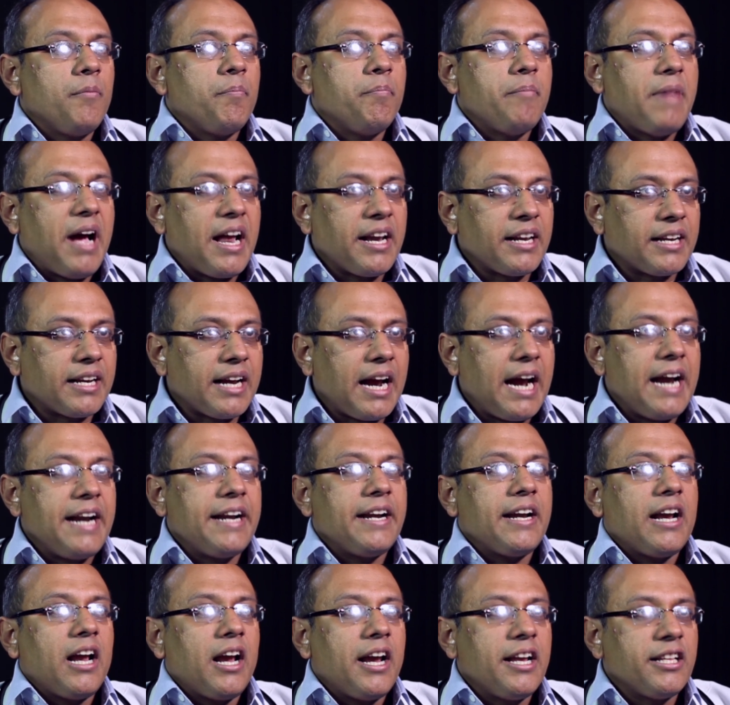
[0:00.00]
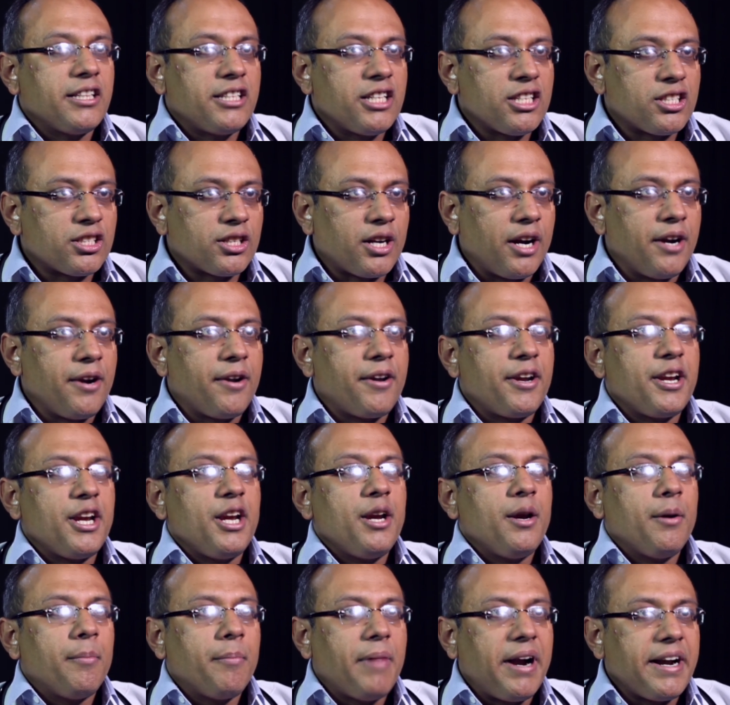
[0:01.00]
mankind in this
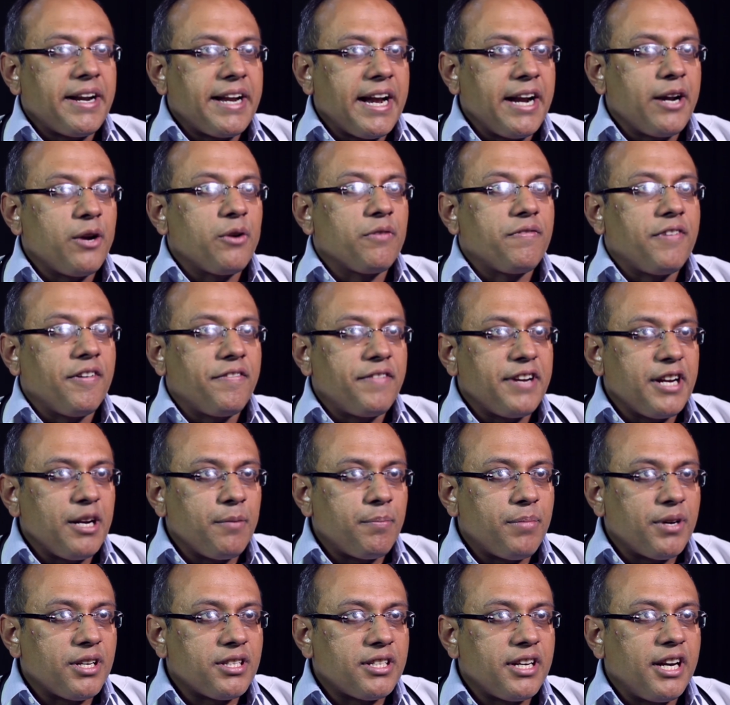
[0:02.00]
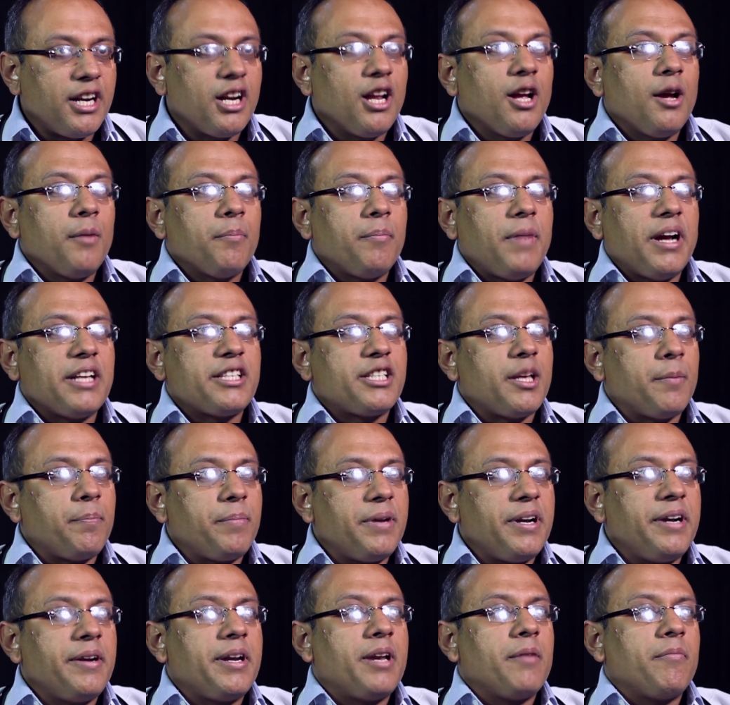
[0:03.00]
country by 10 to 15% by
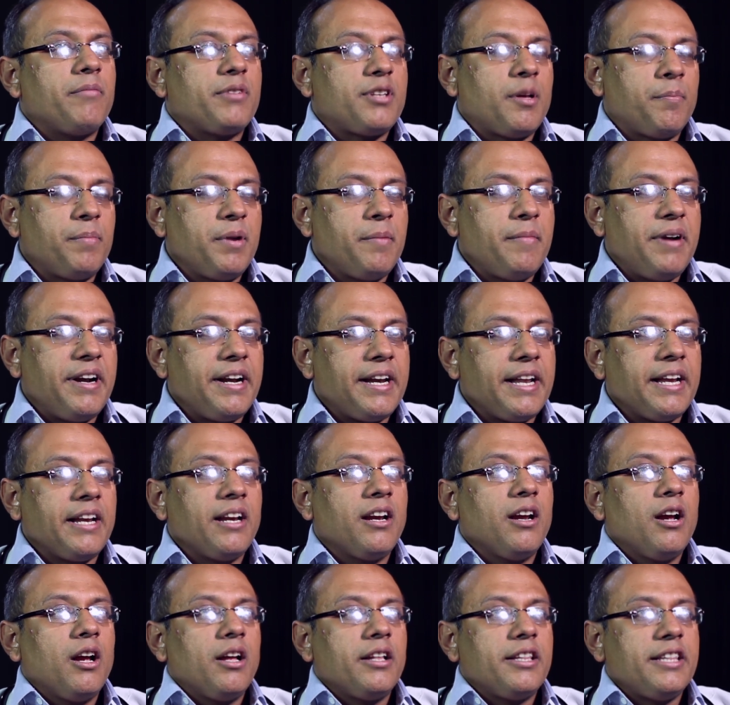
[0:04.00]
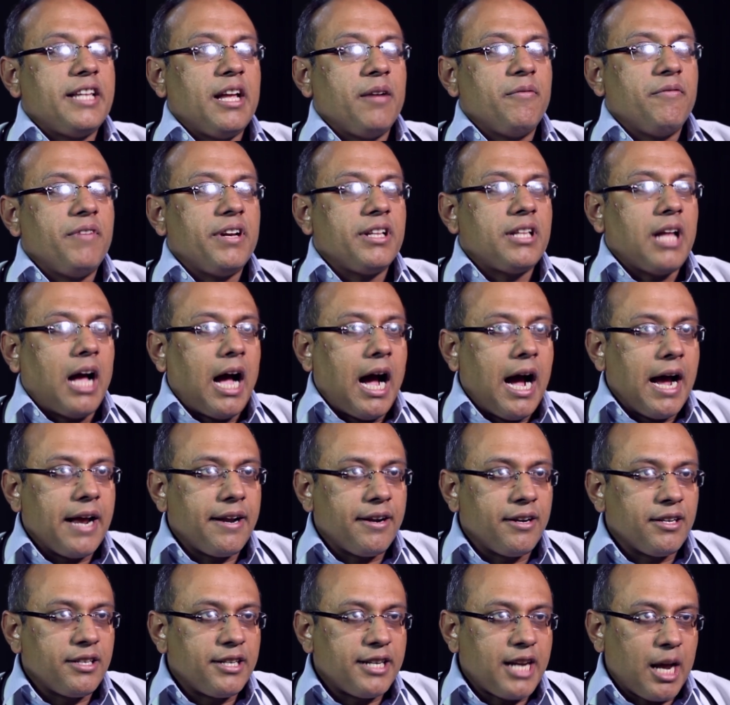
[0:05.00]
supplementing them with
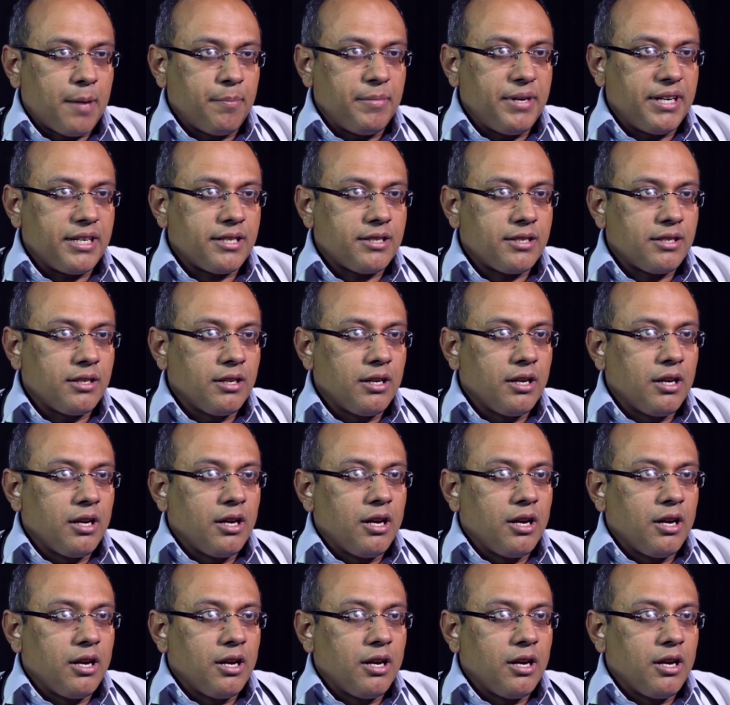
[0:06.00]
iron tablets.